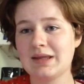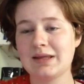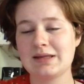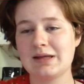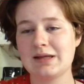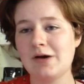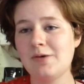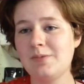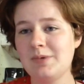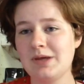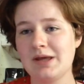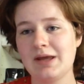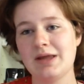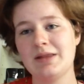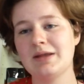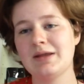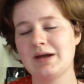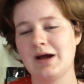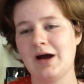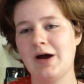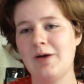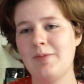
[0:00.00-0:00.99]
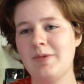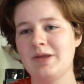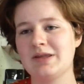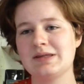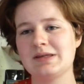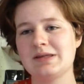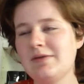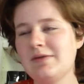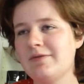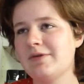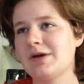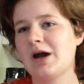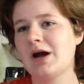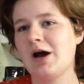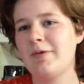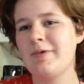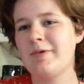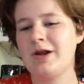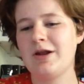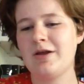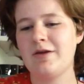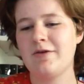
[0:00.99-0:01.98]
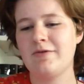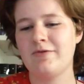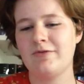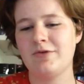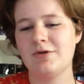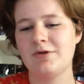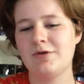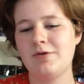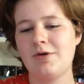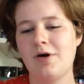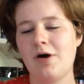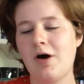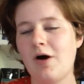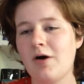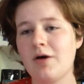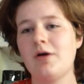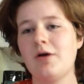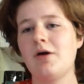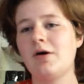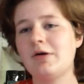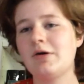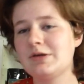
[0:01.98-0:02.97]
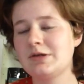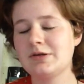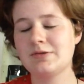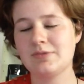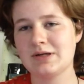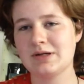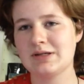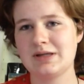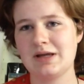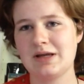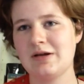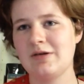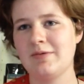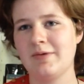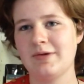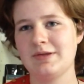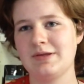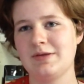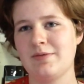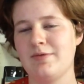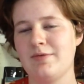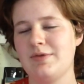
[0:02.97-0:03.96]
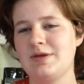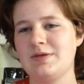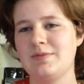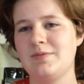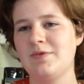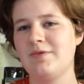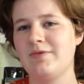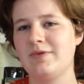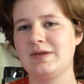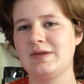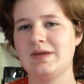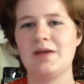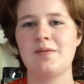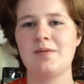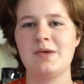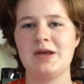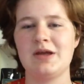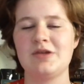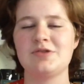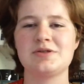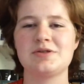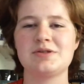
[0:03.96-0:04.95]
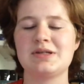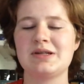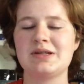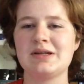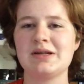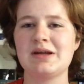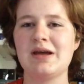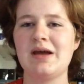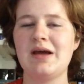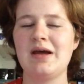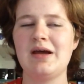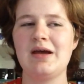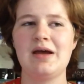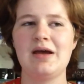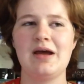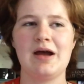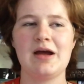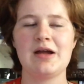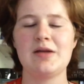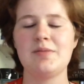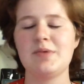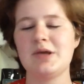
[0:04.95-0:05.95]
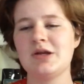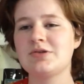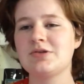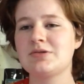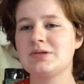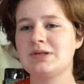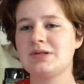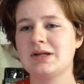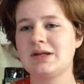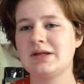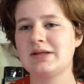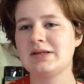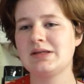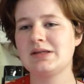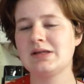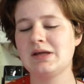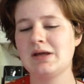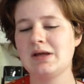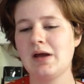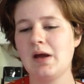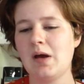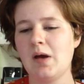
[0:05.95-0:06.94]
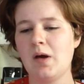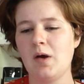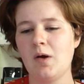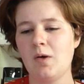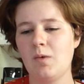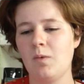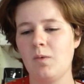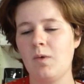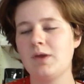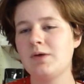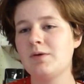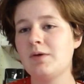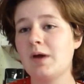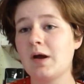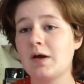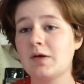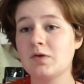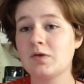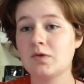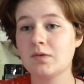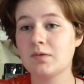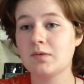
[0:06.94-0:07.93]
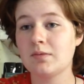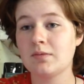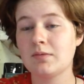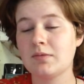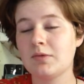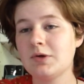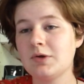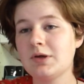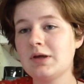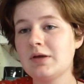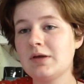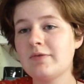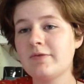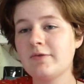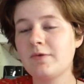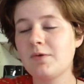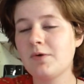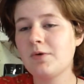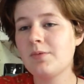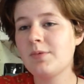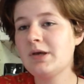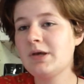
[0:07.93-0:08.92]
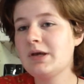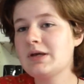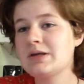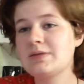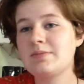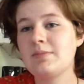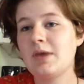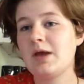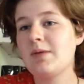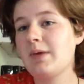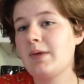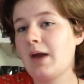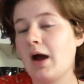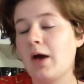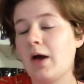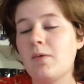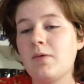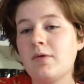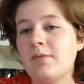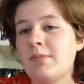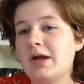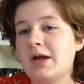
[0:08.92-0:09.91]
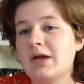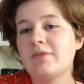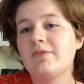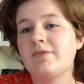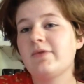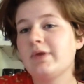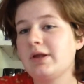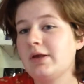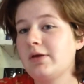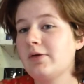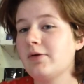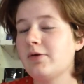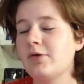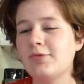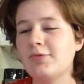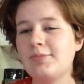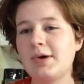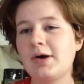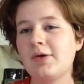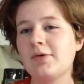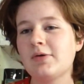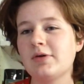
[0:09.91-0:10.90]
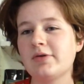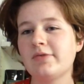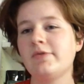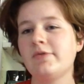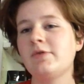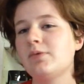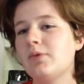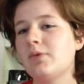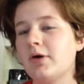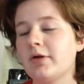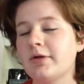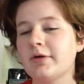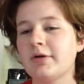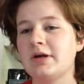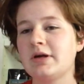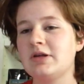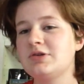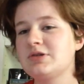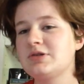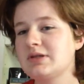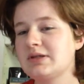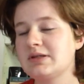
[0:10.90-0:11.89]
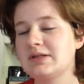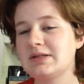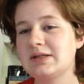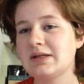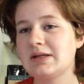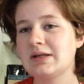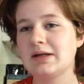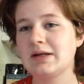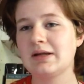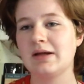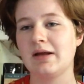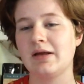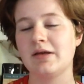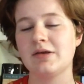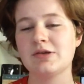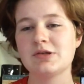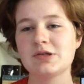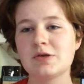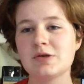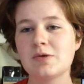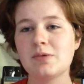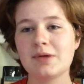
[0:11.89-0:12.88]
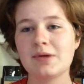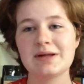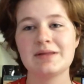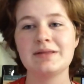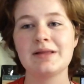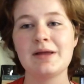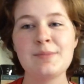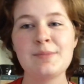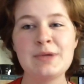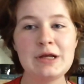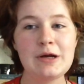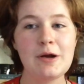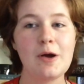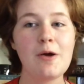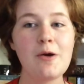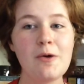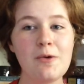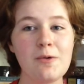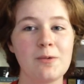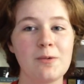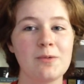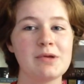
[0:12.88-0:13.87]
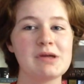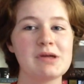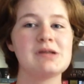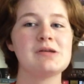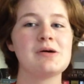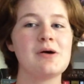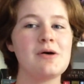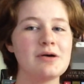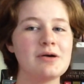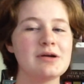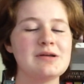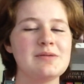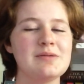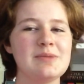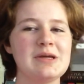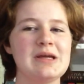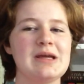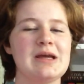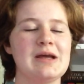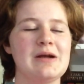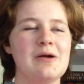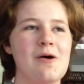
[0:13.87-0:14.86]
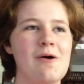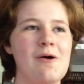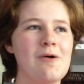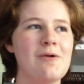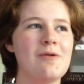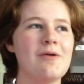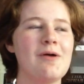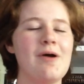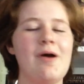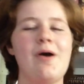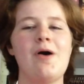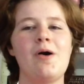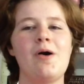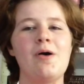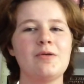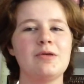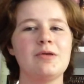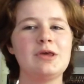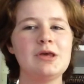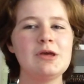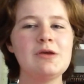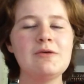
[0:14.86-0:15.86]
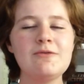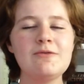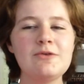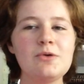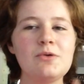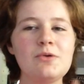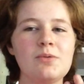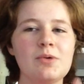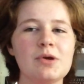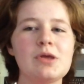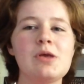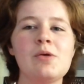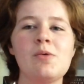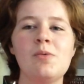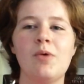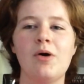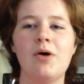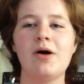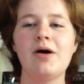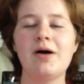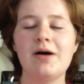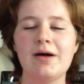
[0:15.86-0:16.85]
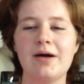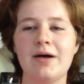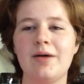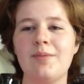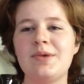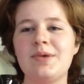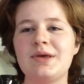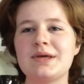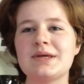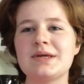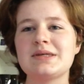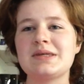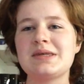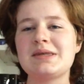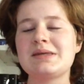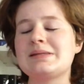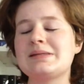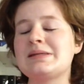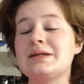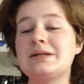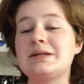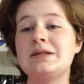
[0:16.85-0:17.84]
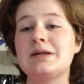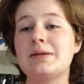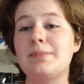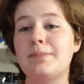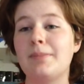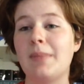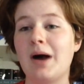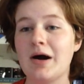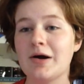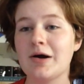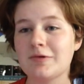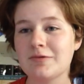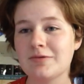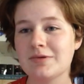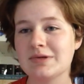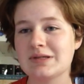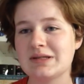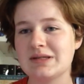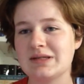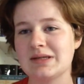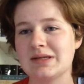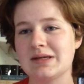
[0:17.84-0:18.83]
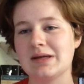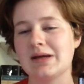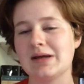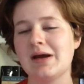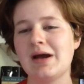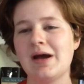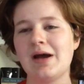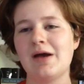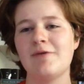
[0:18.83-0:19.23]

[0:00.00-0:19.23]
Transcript: Tell me in the comments. a comment if you are also excited about some of these movies. I'd be interested to see what you guys are looking for, because maybe I would make a video about it if you all are interested in it. So like, let me know, like, talk to me, and I'll give you what you want, because this is a democracy.